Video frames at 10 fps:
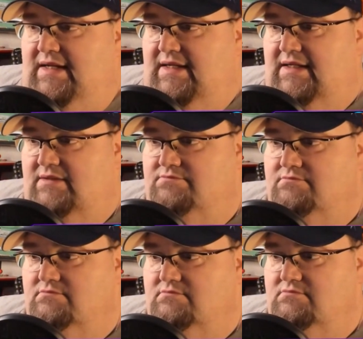
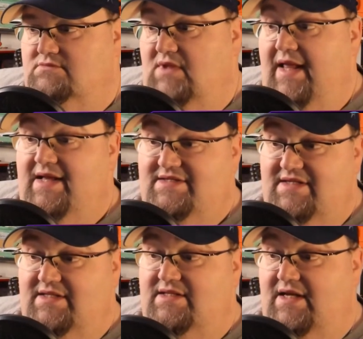Um, like I
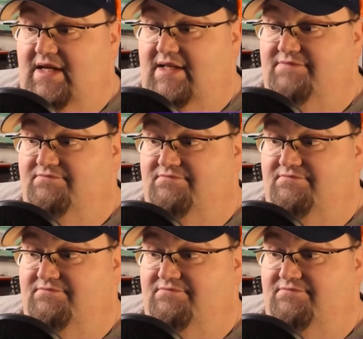said, uh,